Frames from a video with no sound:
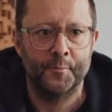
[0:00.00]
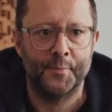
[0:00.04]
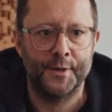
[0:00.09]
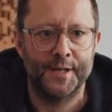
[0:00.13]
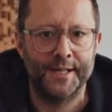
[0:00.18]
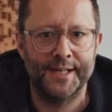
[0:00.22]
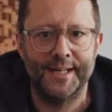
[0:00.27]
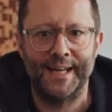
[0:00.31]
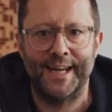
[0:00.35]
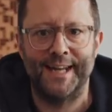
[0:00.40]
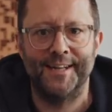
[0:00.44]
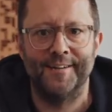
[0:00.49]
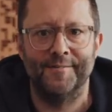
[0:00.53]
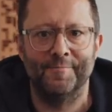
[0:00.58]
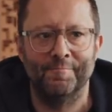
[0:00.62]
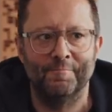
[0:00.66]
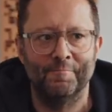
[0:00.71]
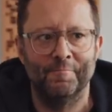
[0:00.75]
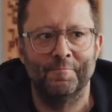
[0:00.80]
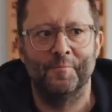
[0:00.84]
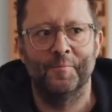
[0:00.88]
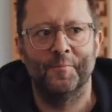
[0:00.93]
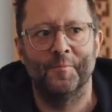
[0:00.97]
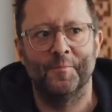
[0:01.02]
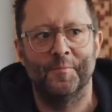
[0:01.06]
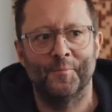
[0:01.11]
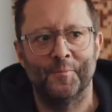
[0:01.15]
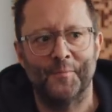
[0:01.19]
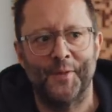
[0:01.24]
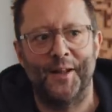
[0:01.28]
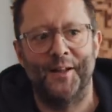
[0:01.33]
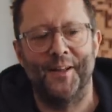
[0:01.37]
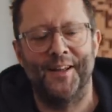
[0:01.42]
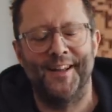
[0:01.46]
But again,
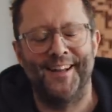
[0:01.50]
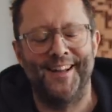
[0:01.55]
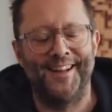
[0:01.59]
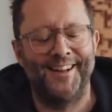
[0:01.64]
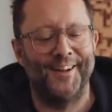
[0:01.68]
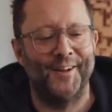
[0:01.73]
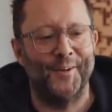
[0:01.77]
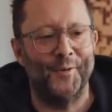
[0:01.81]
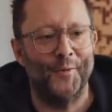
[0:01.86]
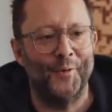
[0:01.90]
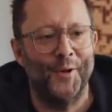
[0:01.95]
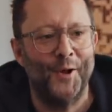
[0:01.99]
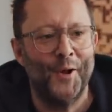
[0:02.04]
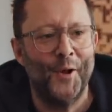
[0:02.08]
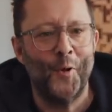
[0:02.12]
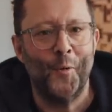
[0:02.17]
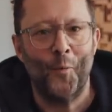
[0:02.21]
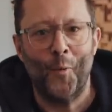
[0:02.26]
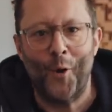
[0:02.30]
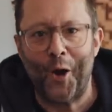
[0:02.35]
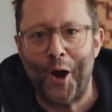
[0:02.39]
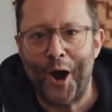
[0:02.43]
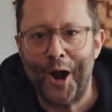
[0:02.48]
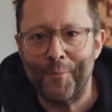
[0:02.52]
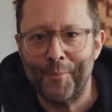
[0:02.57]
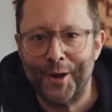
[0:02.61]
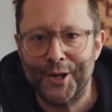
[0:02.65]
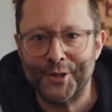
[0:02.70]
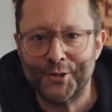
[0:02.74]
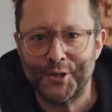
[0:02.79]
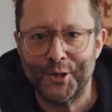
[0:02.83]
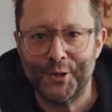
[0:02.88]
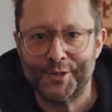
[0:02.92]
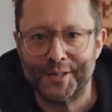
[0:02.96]
that, you know, what I
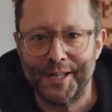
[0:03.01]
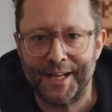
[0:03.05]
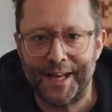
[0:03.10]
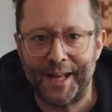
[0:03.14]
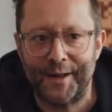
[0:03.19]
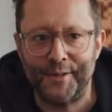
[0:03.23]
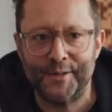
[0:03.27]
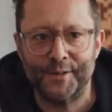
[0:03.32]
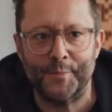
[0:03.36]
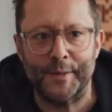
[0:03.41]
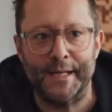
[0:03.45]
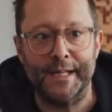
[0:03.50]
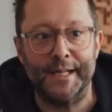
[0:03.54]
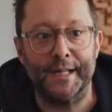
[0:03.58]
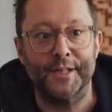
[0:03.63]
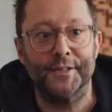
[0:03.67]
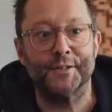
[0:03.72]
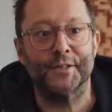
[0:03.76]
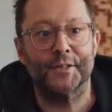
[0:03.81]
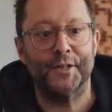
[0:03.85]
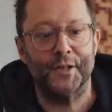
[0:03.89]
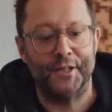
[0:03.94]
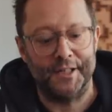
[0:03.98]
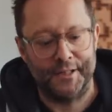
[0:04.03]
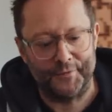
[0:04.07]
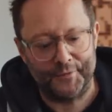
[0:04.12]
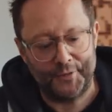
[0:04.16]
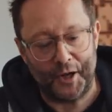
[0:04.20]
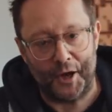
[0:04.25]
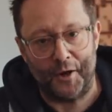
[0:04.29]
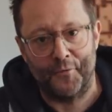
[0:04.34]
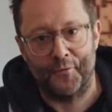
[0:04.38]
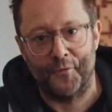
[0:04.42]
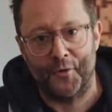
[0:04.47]
might choose the loudspeaker to kind of
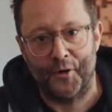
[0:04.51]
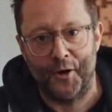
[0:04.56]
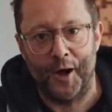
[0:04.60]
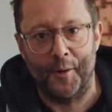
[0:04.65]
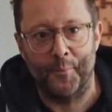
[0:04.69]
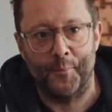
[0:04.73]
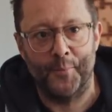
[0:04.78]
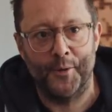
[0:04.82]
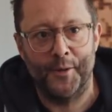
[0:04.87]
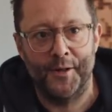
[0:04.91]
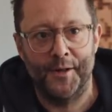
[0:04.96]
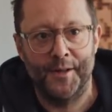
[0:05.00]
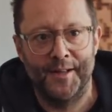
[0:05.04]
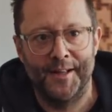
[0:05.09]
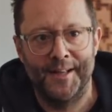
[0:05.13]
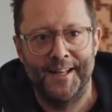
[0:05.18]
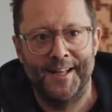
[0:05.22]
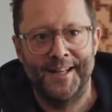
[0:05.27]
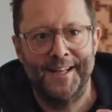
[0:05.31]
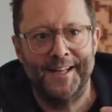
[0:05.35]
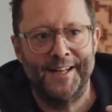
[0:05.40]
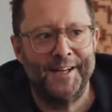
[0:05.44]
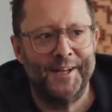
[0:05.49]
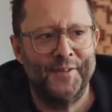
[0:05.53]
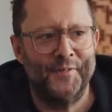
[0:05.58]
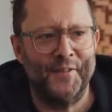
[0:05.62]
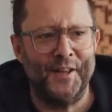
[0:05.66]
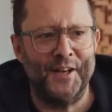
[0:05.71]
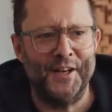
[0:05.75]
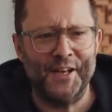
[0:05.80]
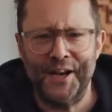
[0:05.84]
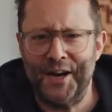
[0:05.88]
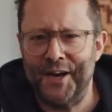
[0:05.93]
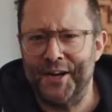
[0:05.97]
cover up
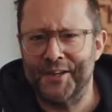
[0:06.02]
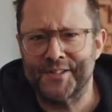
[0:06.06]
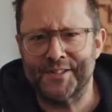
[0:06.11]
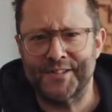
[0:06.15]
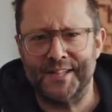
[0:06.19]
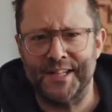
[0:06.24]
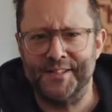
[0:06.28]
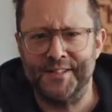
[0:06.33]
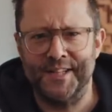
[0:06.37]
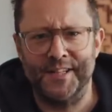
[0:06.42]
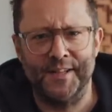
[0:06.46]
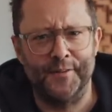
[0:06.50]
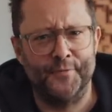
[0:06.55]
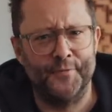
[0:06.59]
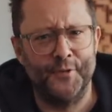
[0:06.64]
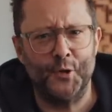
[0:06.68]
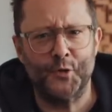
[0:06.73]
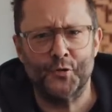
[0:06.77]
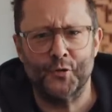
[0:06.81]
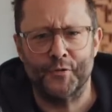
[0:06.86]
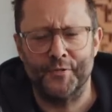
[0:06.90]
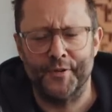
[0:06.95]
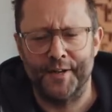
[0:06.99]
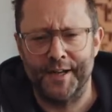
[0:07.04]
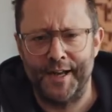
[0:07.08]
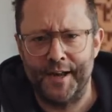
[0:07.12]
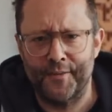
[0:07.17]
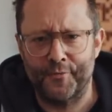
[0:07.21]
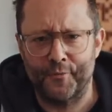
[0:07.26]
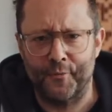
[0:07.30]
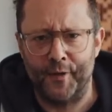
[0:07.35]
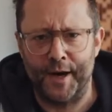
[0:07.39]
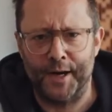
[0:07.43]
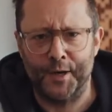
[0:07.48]
the nasties in a Future of the
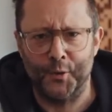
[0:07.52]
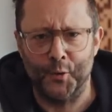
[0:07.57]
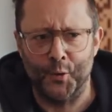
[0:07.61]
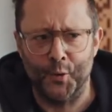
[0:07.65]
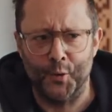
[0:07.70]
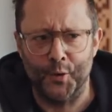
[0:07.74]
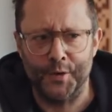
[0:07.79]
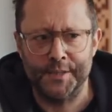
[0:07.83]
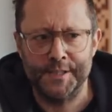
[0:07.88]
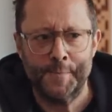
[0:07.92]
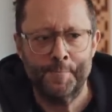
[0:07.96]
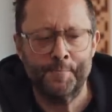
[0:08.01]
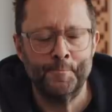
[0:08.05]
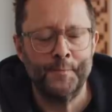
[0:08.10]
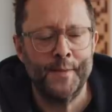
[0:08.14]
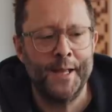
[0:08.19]
Left record